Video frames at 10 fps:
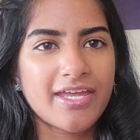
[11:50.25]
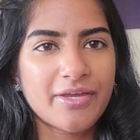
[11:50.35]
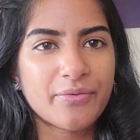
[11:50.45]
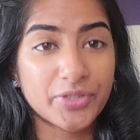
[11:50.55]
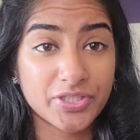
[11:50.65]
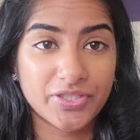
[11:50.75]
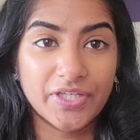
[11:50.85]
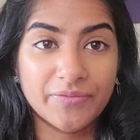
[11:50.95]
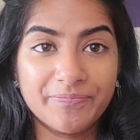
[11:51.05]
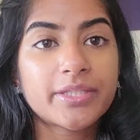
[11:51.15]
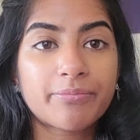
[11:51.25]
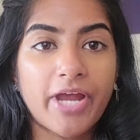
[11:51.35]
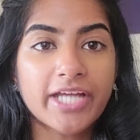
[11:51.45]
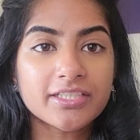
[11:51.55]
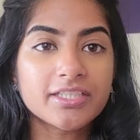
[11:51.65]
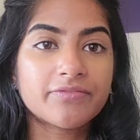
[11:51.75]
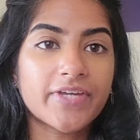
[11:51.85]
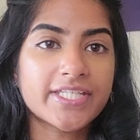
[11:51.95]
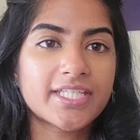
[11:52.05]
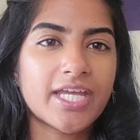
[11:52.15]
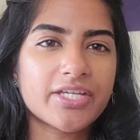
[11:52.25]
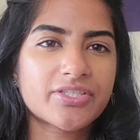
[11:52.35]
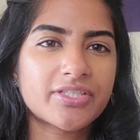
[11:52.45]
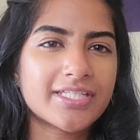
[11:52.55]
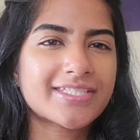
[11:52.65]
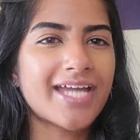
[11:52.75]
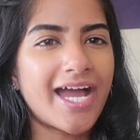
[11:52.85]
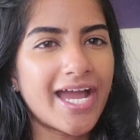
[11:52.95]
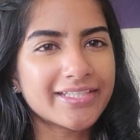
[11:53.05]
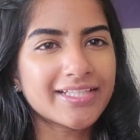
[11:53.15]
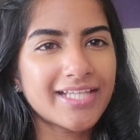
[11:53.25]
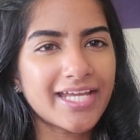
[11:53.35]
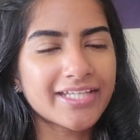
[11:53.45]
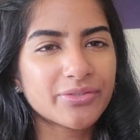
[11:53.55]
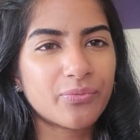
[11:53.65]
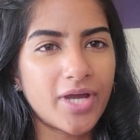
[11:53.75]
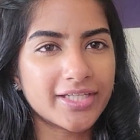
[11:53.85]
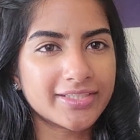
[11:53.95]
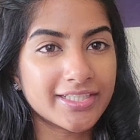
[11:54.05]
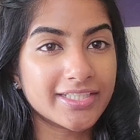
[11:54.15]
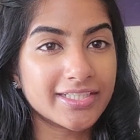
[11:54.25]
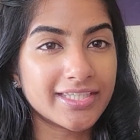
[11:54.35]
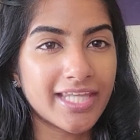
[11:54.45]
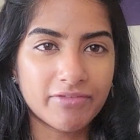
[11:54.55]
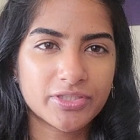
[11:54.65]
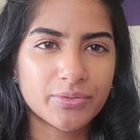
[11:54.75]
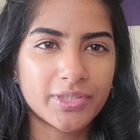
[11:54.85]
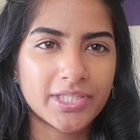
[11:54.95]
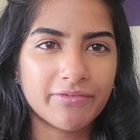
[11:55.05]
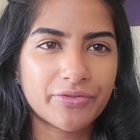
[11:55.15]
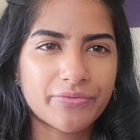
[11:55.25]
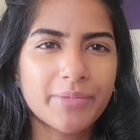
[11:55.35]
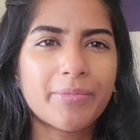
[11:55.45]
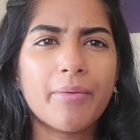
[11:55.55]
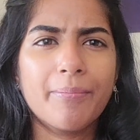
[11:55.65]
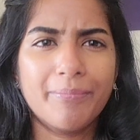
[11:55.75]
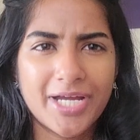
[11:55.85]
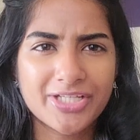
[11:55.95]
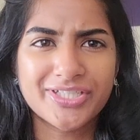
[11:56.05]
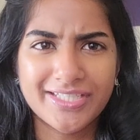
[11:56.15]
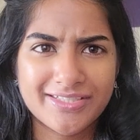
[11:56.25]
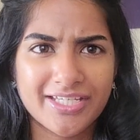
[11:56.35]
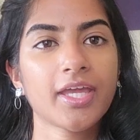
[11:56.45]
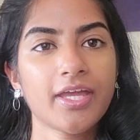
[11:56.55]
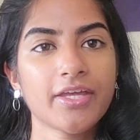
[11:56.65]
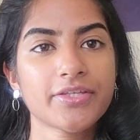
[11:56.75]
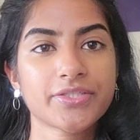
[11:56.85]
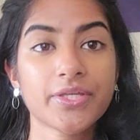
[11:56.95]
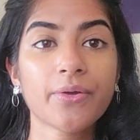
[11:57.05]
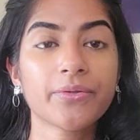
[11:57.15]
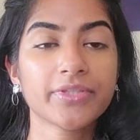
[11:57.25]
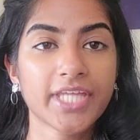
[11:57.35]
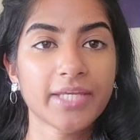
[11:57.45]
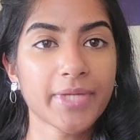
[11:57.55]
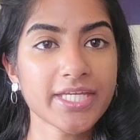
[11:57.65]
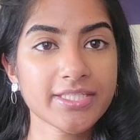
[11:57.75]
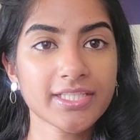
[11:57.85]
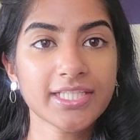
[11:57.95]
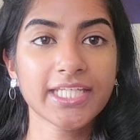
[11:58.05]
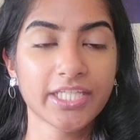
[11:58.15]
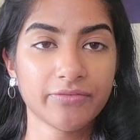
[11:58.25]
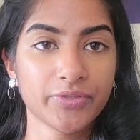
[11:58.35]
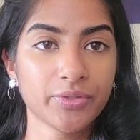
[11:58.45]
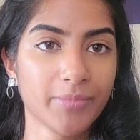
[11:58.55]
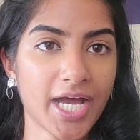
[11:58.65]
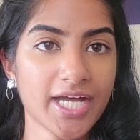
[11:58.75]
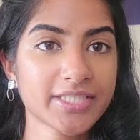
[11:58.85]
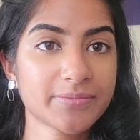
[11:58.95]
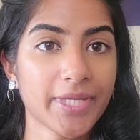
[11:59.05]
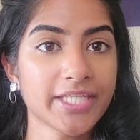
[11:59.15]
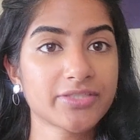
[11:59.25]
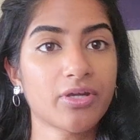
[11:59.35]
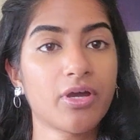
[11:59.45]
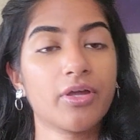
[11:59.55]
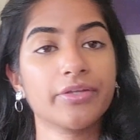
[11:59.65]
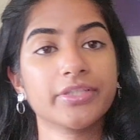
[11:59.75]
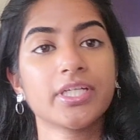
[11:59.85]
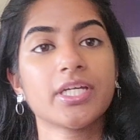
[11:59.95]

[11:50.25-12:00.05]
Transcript: which is good. The practical investigation is kind of like the one in level 2 or level 3, but much easier. So they basically give you marks based on